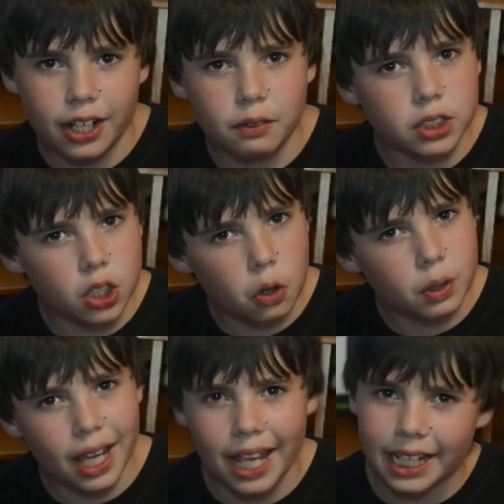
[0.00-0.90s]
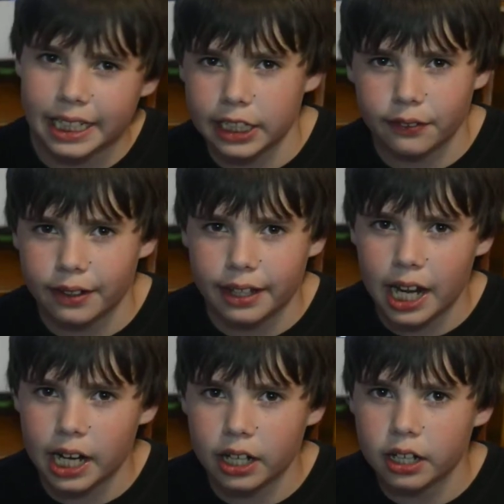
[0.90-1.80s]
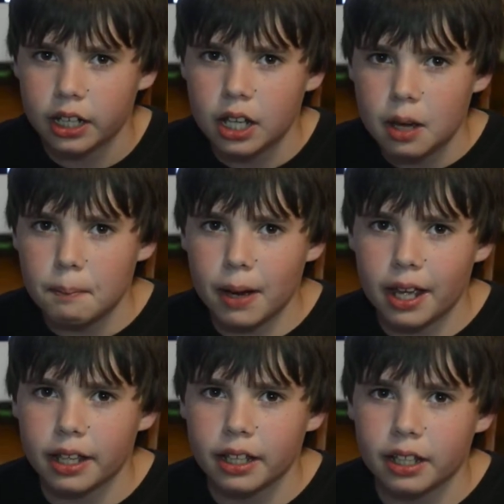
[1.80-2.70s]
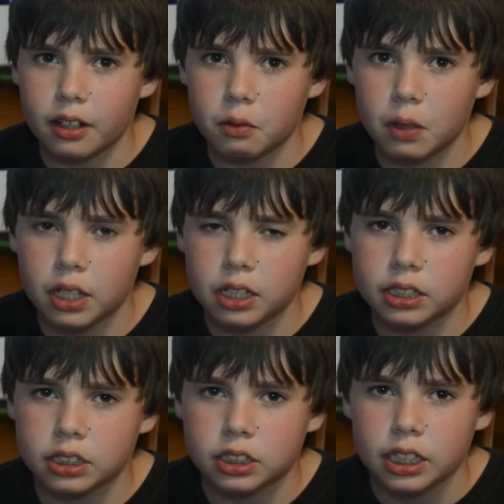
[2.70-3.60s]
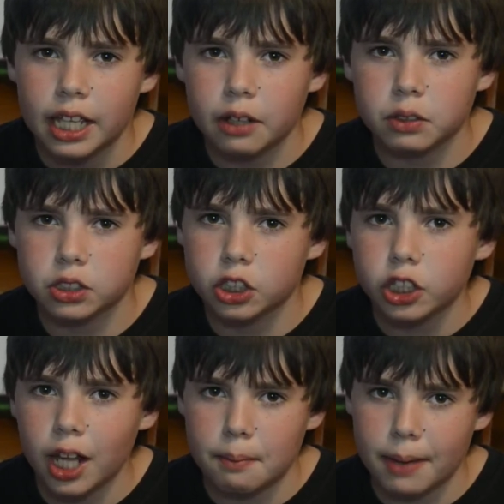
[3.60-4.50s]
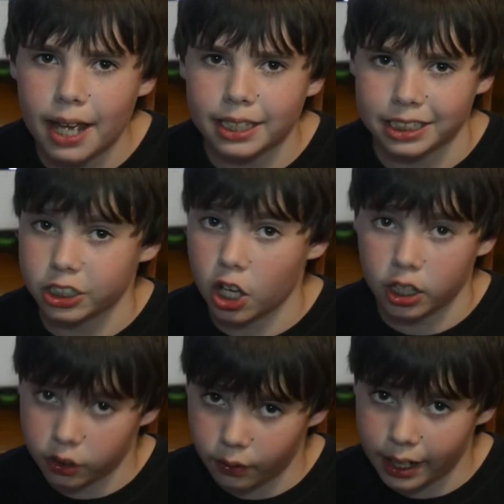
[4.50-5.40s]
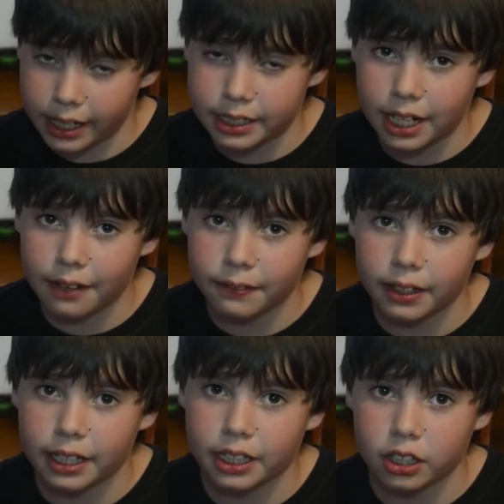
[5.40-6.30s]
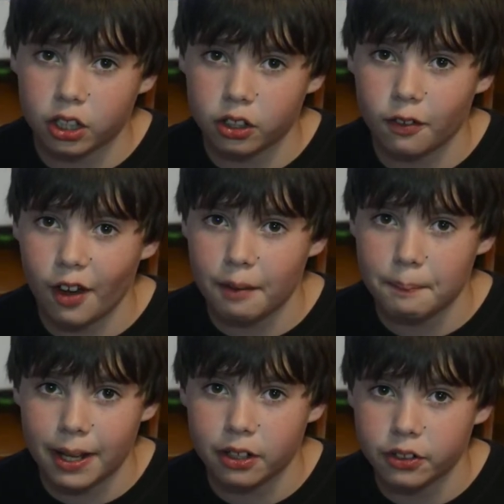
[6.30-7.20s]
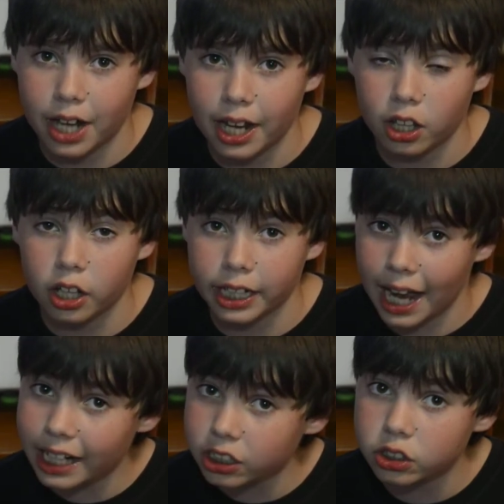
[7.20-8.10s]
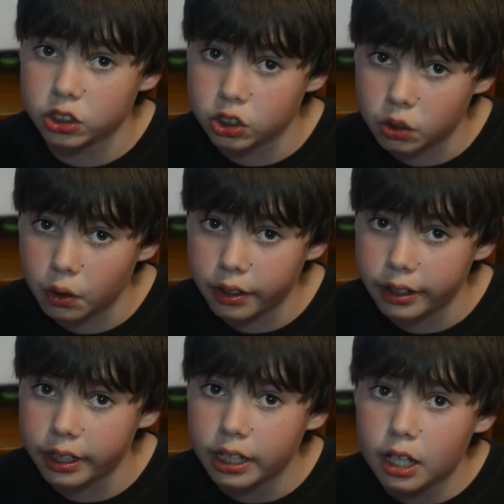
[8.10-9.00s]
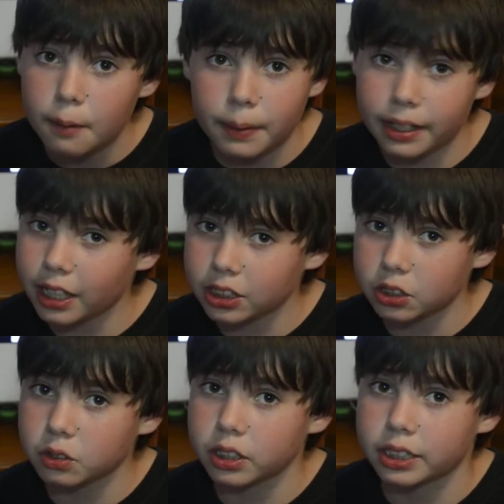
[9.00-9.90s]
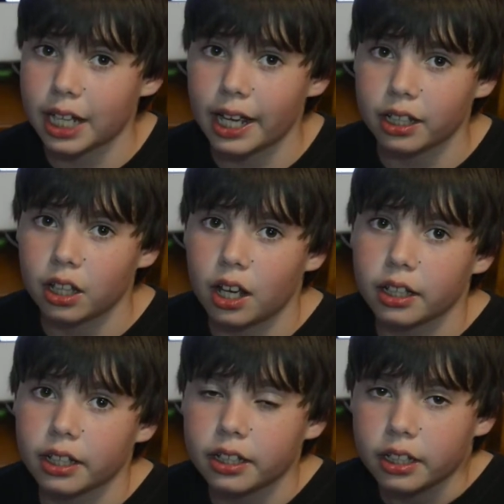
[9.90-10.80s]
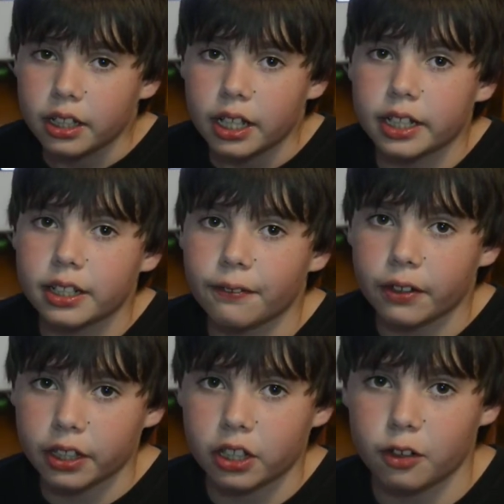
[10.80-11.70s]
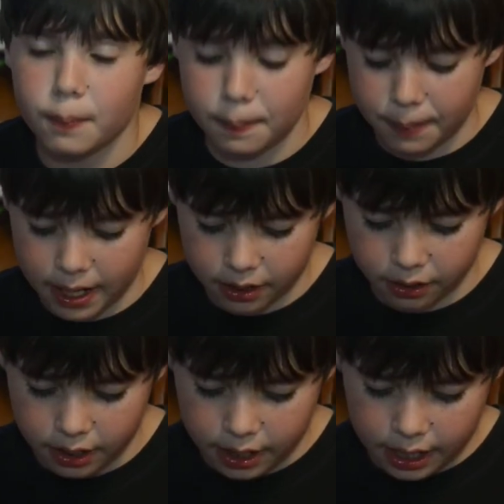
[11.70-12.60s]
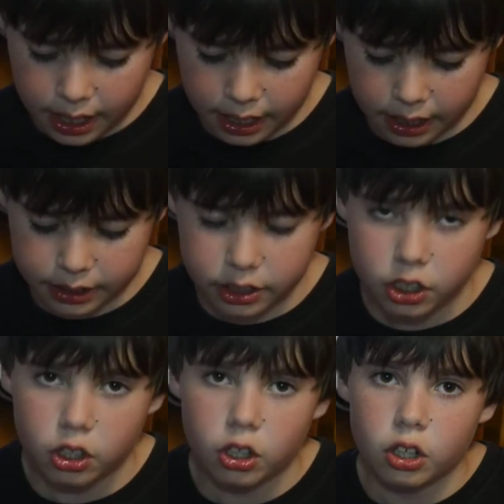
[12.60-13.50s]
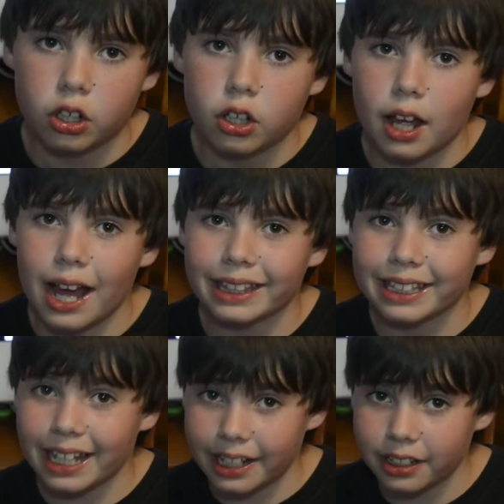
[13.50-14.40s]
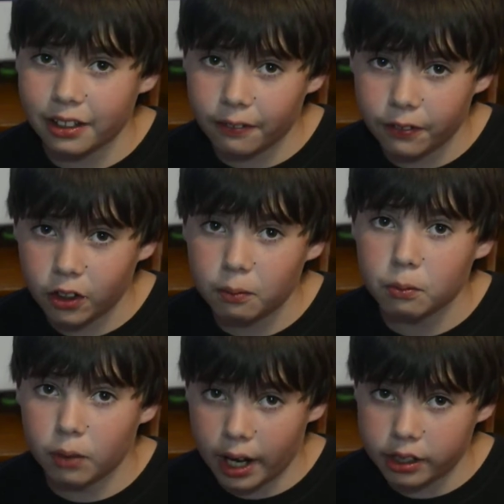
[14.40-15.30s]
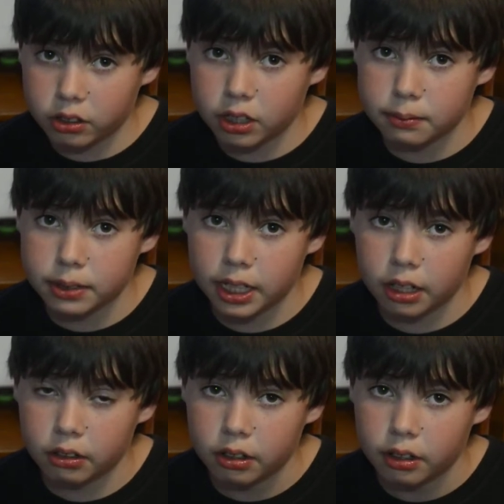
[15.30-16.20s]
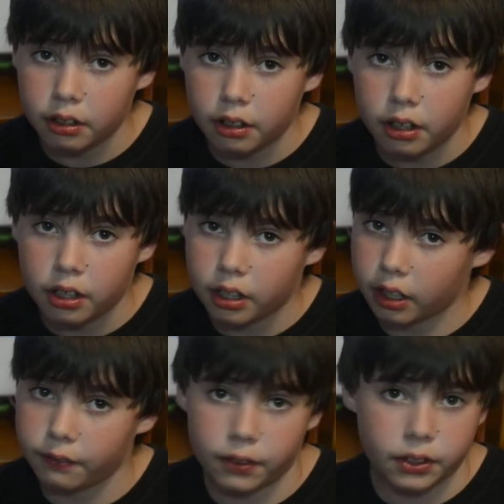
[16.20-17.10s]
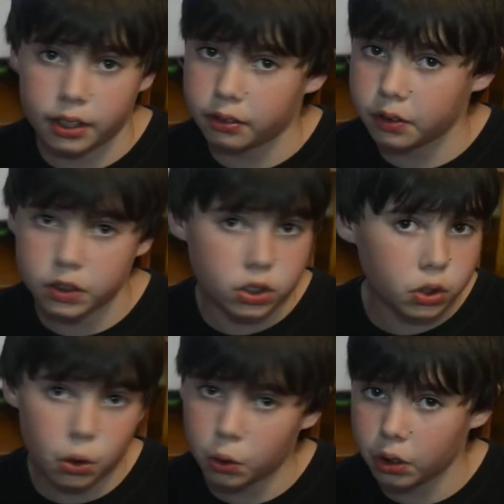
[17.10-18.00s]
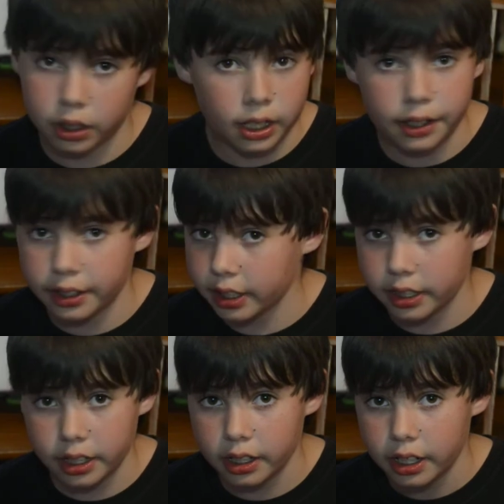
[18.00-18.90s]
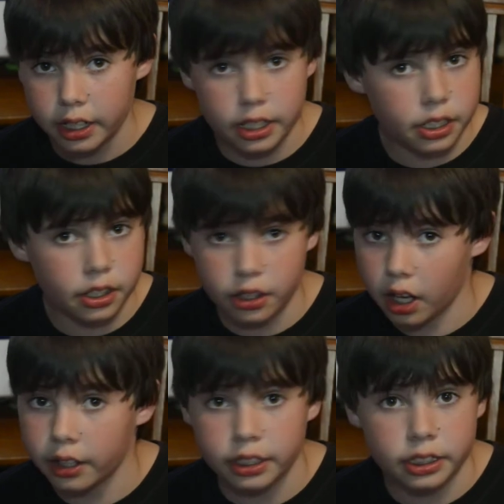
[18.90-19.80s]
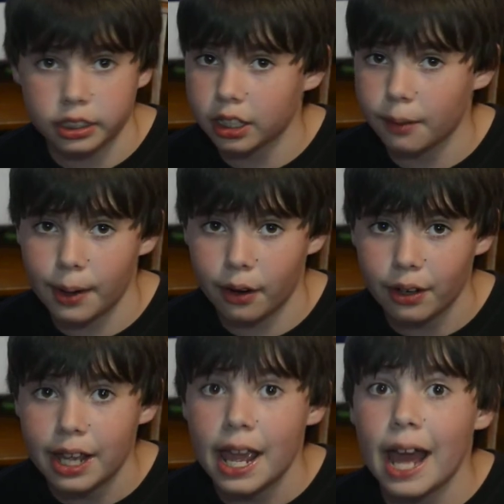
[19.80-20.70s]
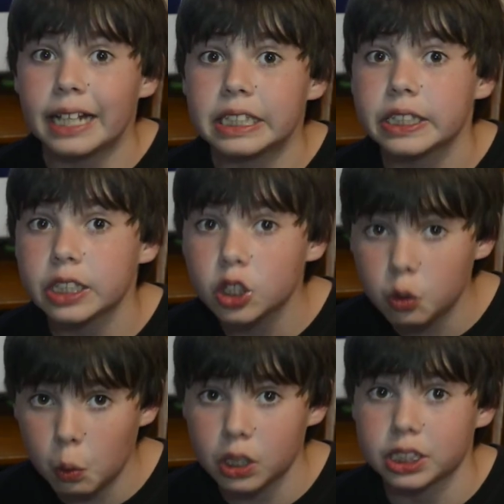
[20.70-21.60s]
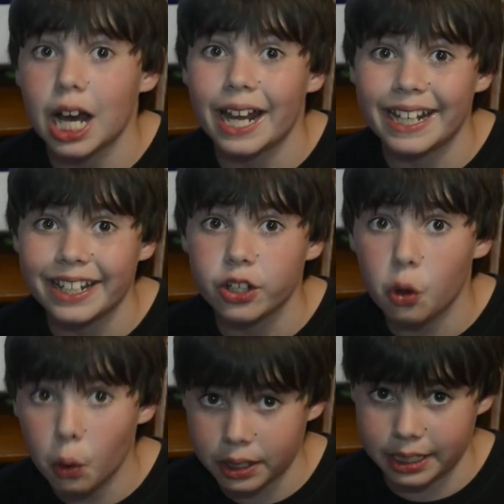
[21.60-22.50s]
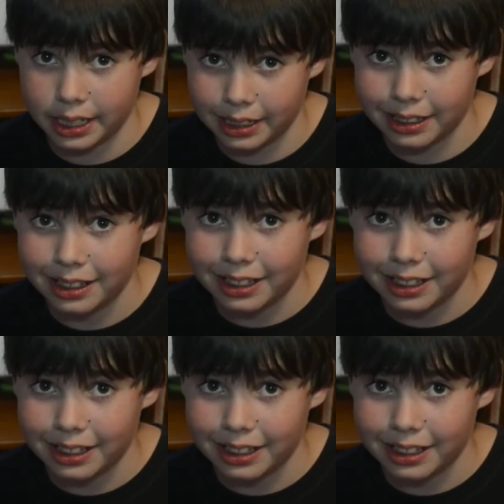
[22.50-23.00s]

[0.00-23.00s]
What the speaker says: It was okay here and there, but it was good at best, not great. I feel like it could have had better dialogue. It had a good story, but not so good dialogue. It definitely could have been better. And at the end of the film, Rhino comes out, and I felt that he was totally unneeded. He did not need to come out, and he was annoying.